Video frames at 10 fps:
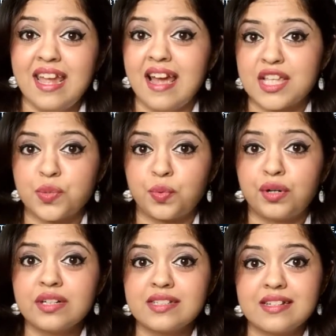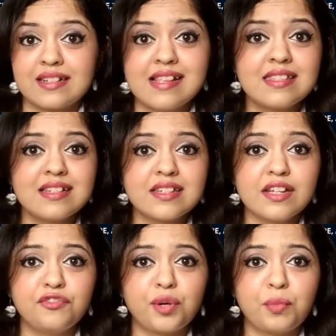He has worked in
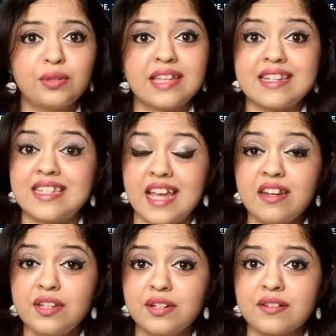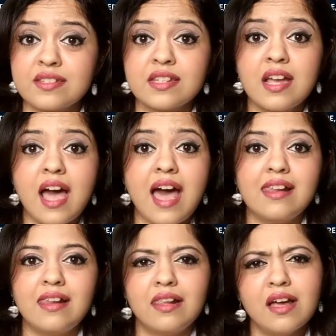consulting for more than 10 years
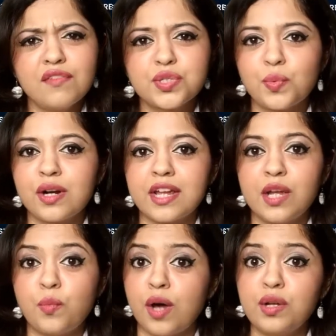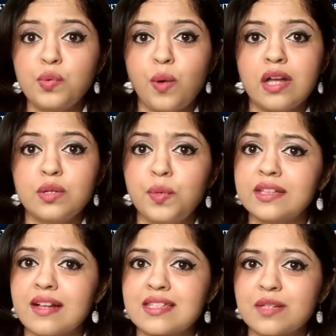and loves working one on one
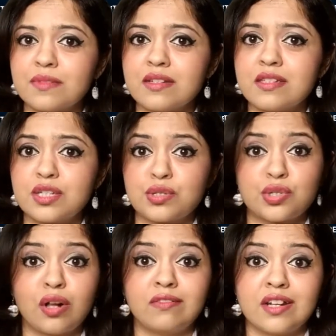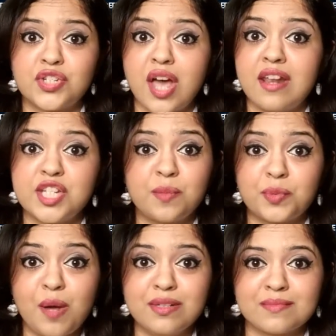with customers to solve their challenging
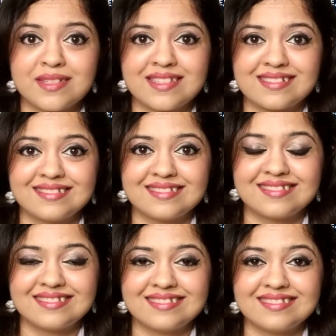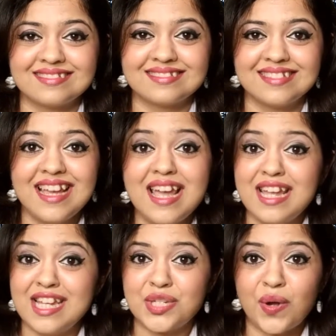problems.
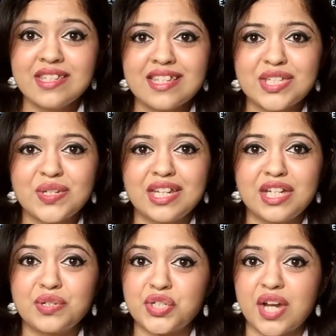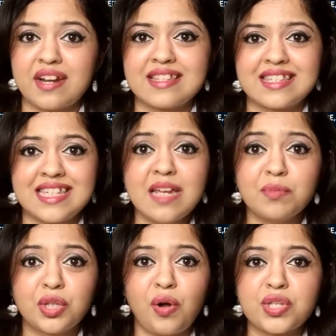He joins us today to share his
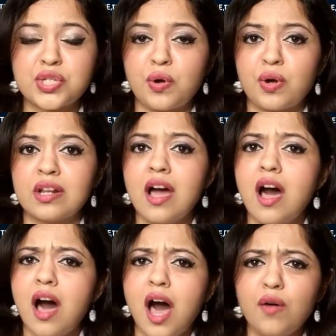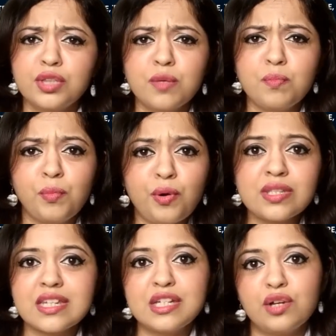deep thoughts on how the
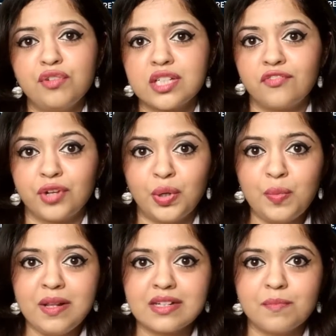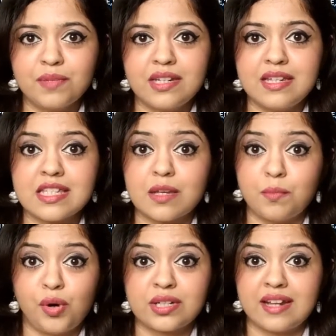most innovative global companies
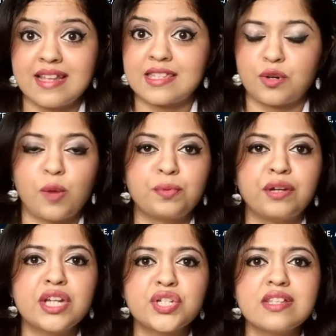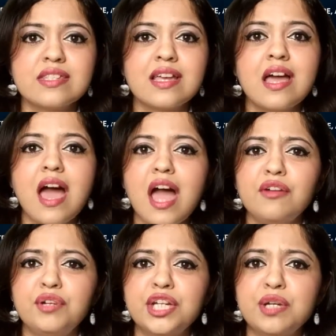modernize their operations
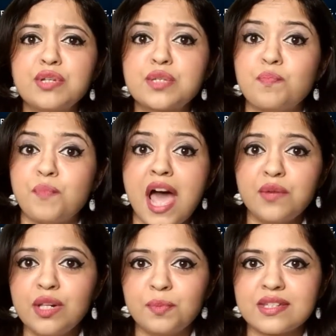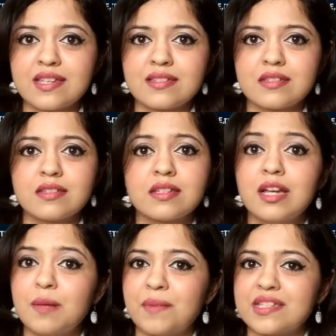and reduce manual
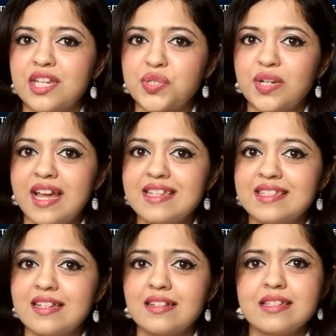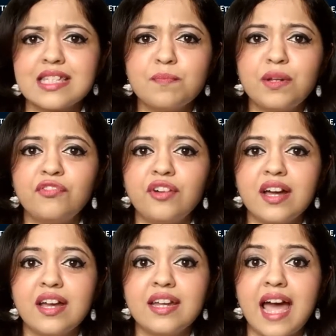processes by centralizing,
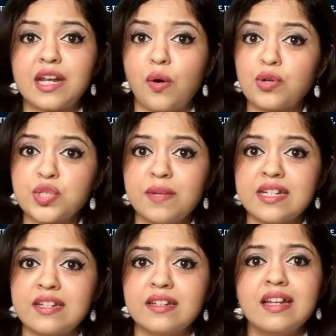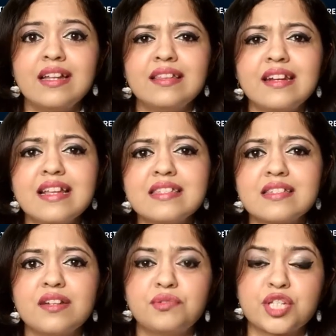simplifying, and automating their
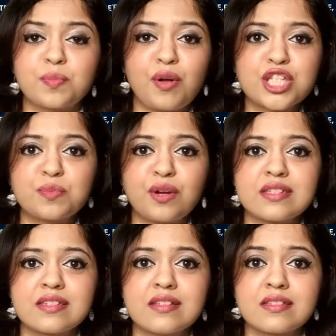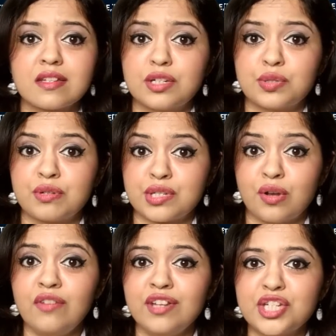incident response process to
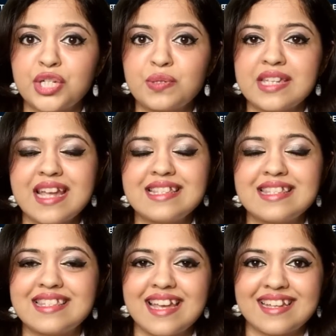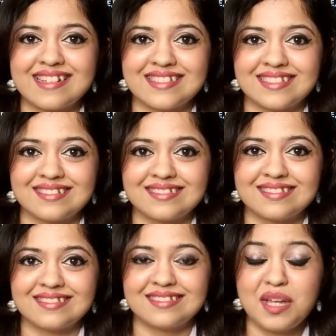resolve issues in seconds.
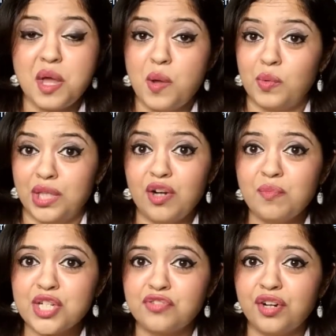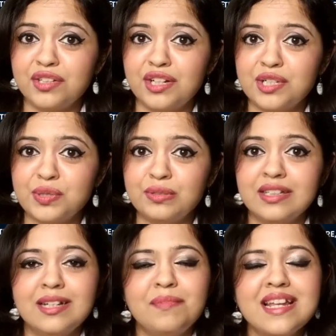Without much further ado,
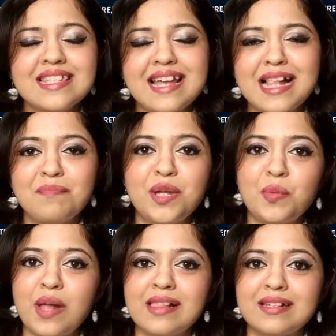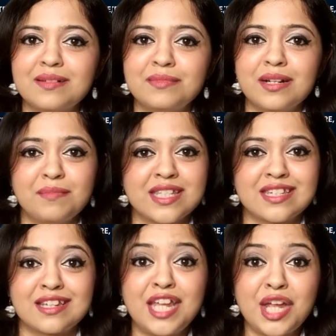please help me welcome
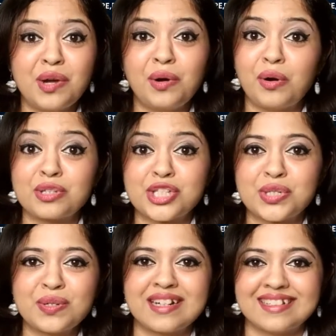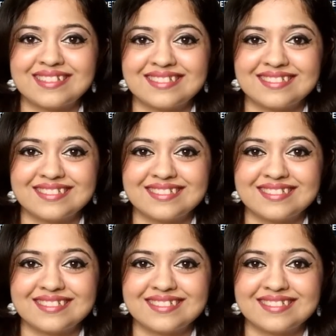Mr. Kiyo Otsuka.